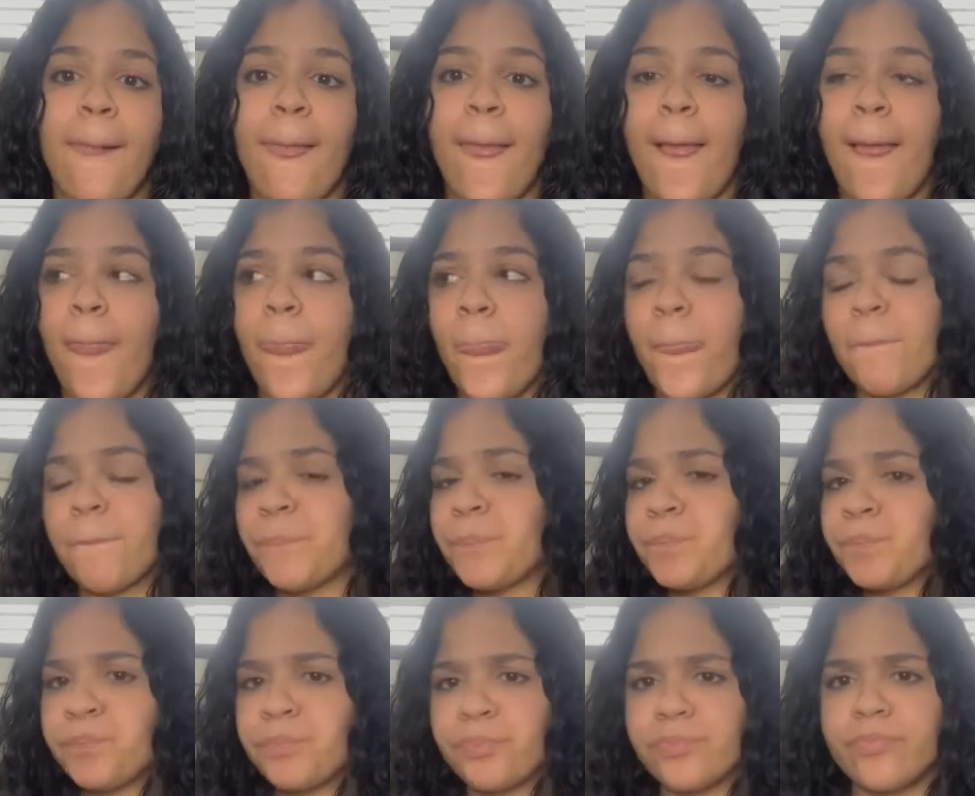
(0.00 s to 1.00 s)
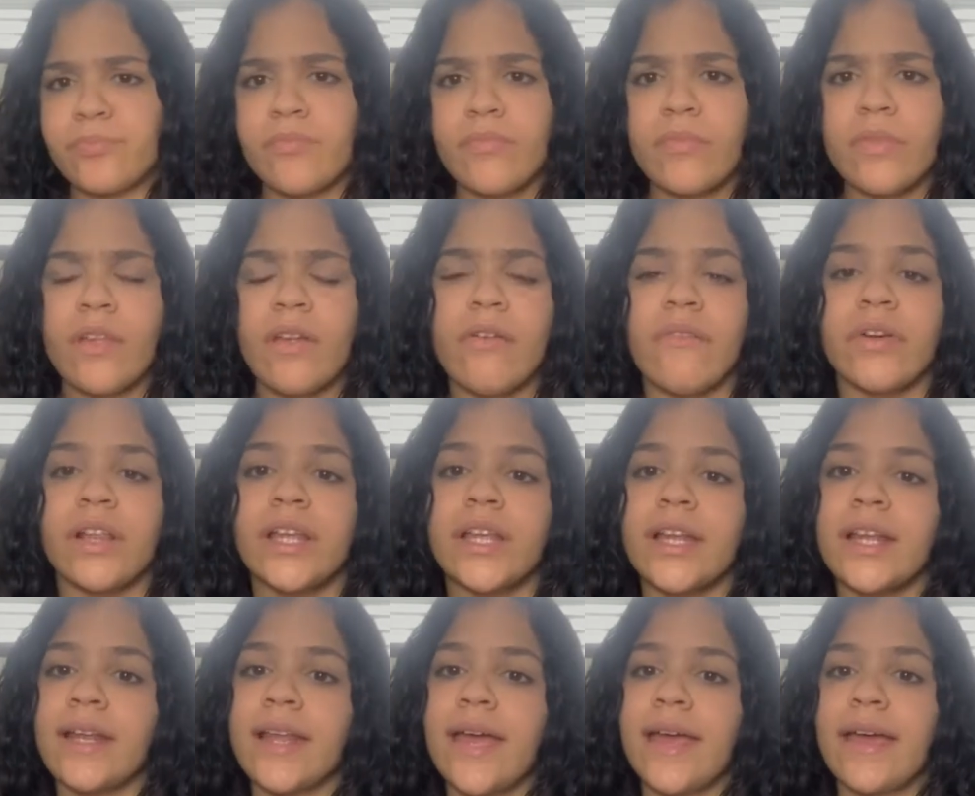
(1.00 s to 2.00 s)
Um, really
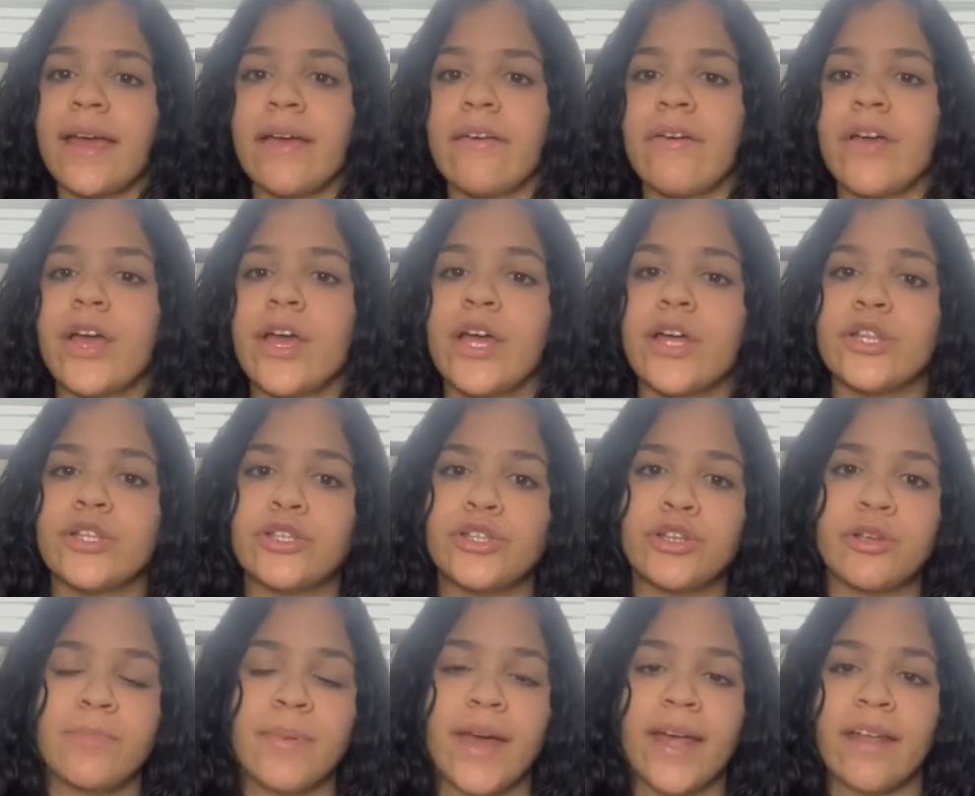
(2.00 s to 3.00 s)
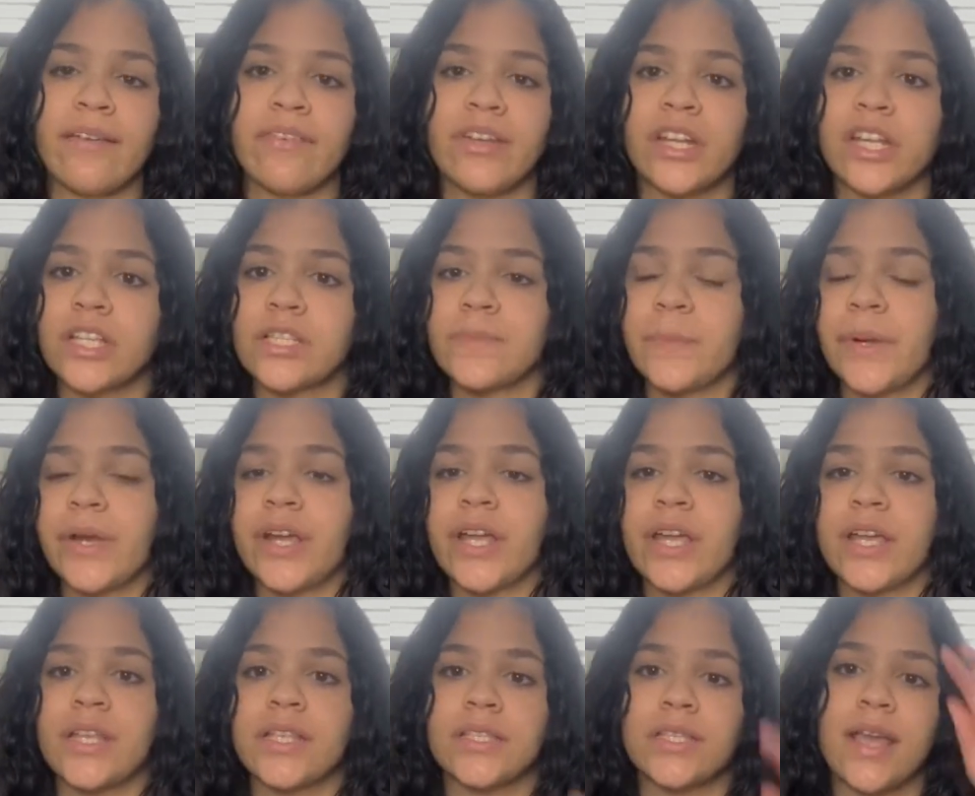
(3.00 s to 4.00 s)
didn't have too bad of an
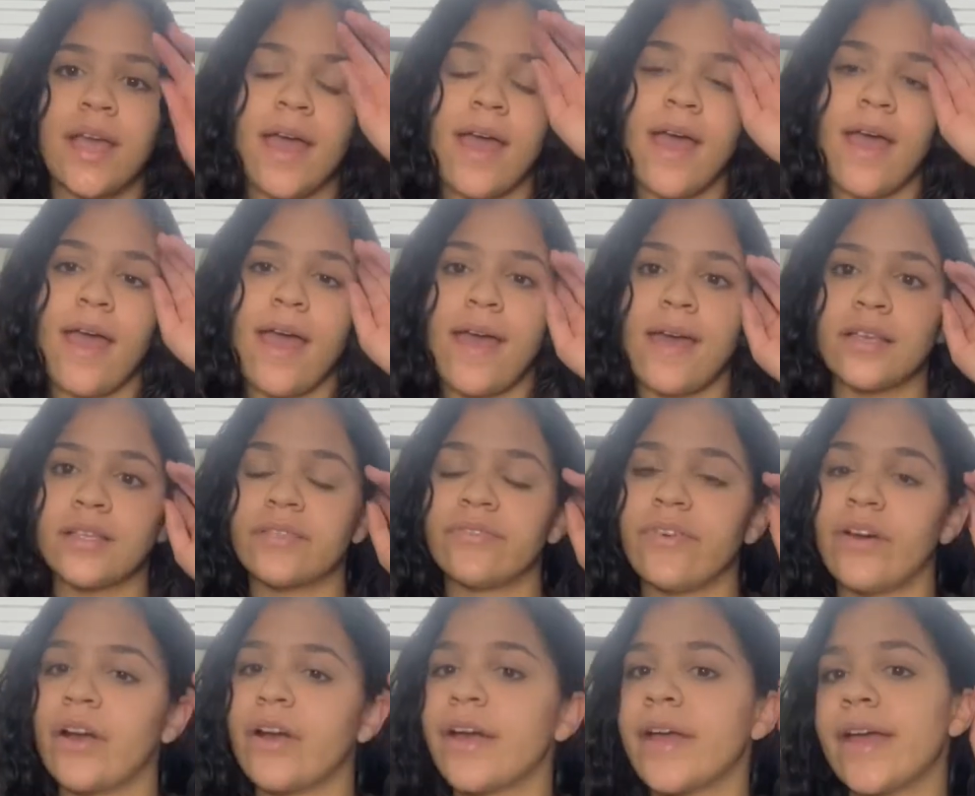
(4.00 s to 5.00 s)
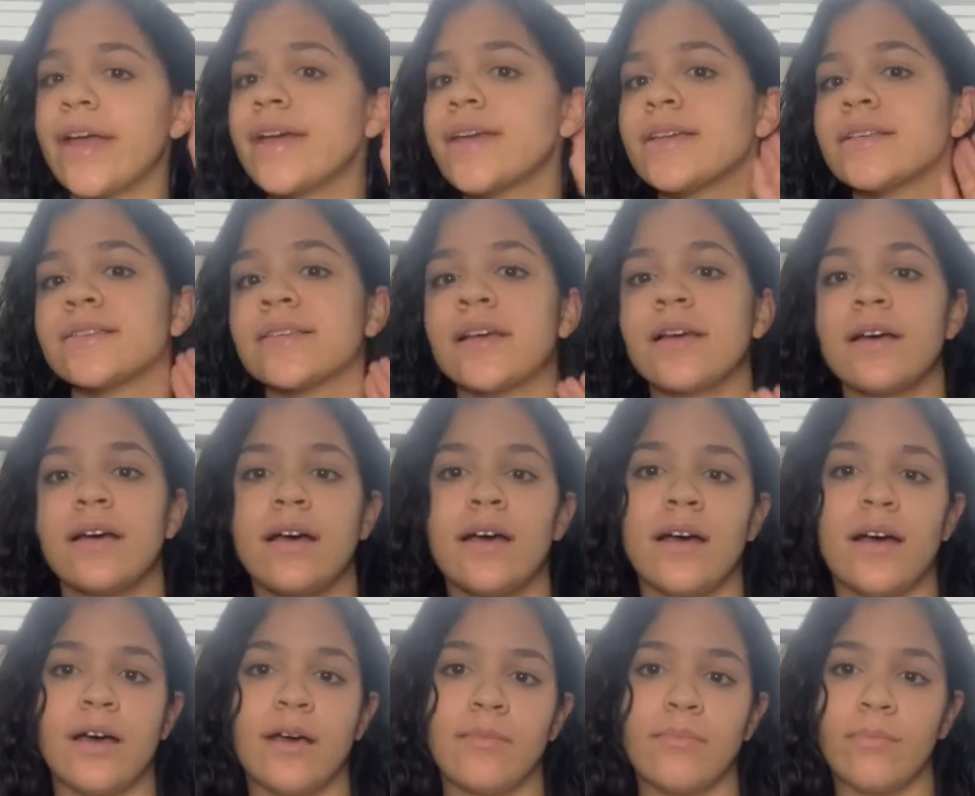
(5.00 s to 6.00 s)
experience as far as
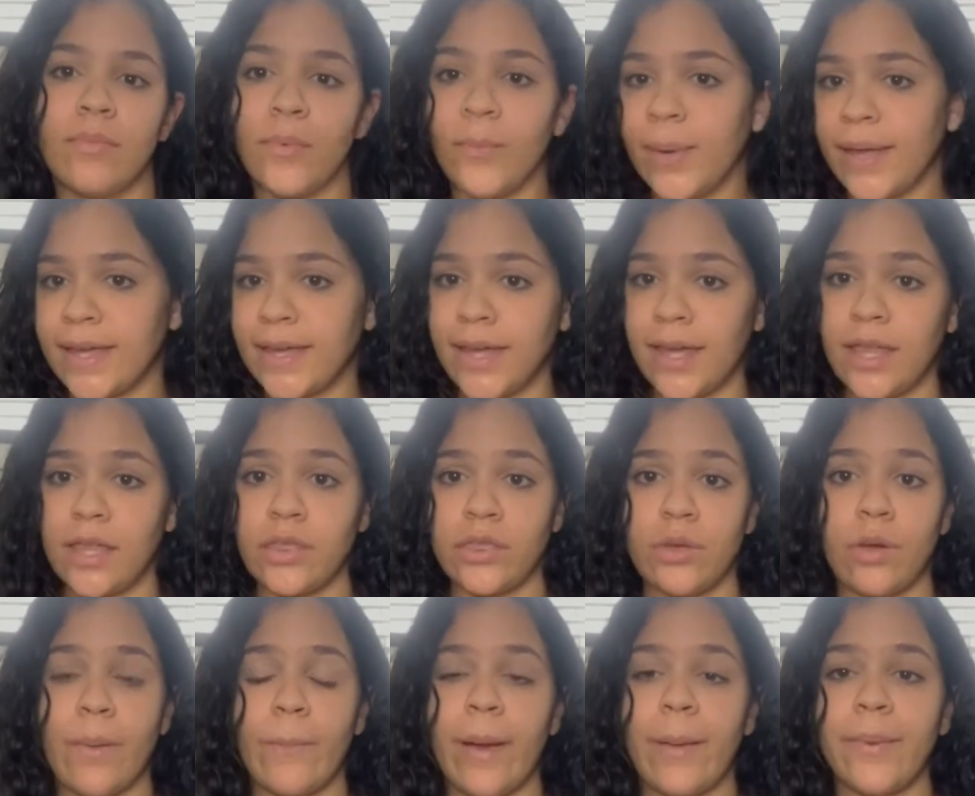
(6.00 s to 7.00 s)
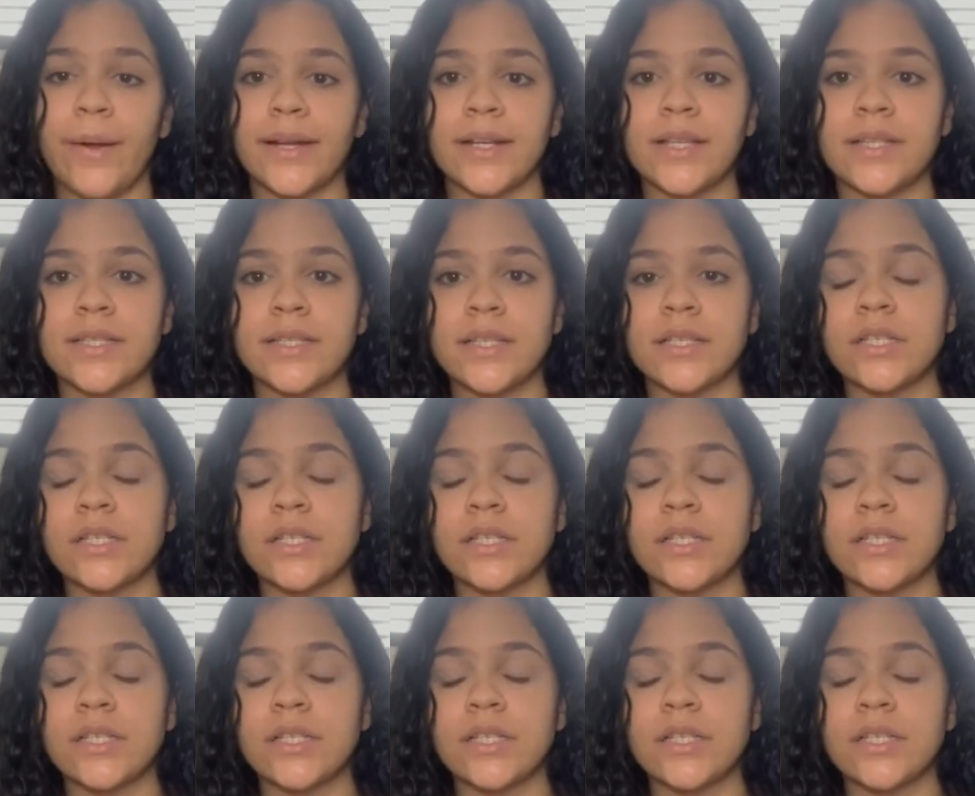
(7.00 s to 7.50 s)
um, weight gain throughout my pregnancy.